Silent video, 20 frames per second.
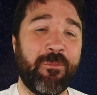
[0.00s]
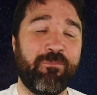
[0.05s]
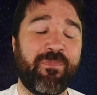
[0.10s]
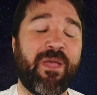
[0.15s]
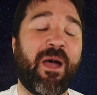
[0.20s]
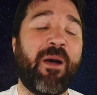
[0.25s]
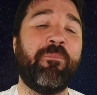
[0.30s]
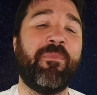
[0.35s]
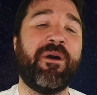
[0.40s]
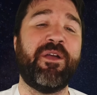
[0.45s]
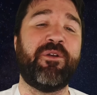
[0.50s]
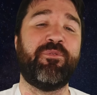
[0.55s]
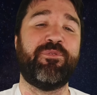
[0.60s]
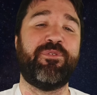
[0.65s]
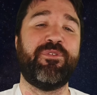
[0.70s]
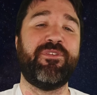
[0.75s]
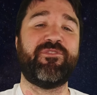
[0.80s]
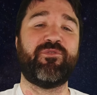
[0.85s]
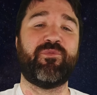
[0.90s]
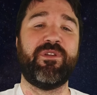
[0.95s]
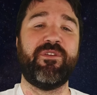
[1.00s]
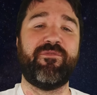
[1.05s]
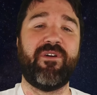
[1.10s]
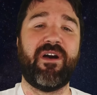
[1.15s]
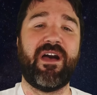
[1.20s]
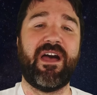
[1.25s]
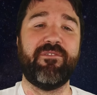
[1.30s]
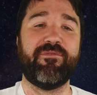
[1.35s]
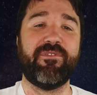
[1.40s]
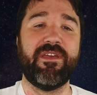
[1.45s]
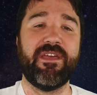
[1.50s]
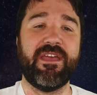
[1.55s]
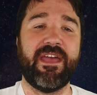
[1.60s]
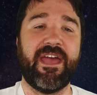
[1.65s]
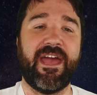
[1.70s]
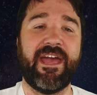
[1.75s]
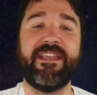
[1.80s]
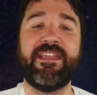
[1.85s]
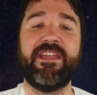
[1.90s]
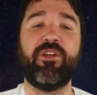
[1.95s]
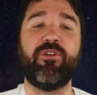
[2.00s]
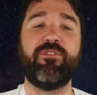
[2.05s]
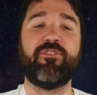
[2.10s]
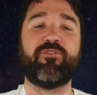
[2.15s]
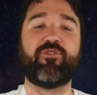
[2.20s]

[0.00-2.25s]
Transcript: I'm Mike with List twenty-five, and here are the